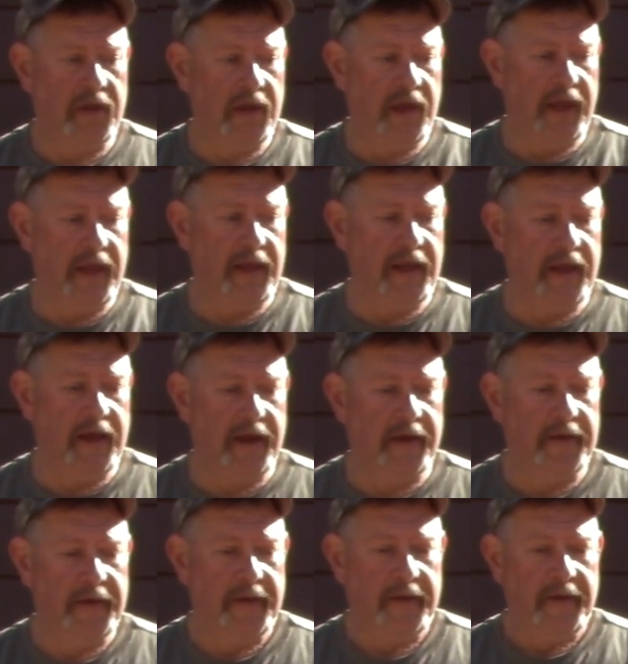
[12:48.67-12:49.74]
and
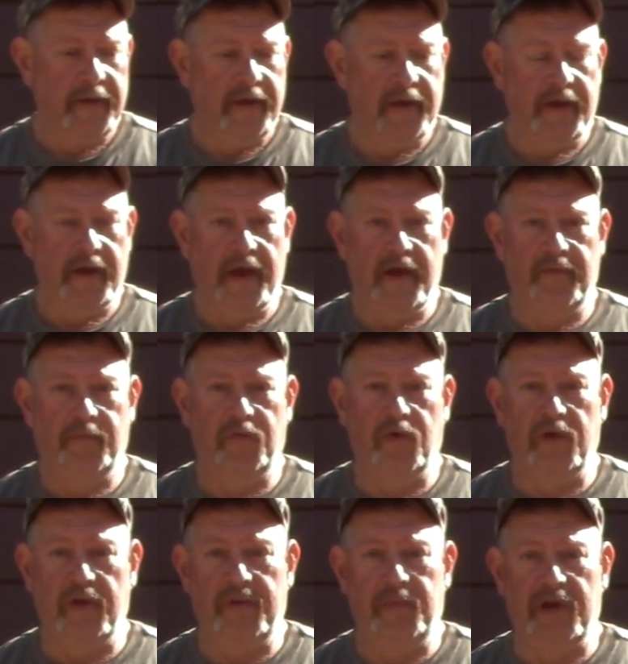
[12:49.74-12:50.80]
I've
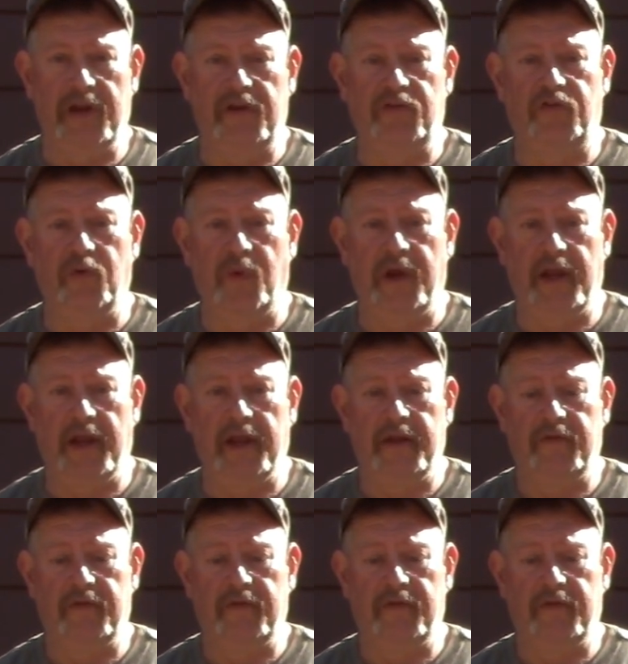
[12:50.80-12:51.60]
really been enjoying it.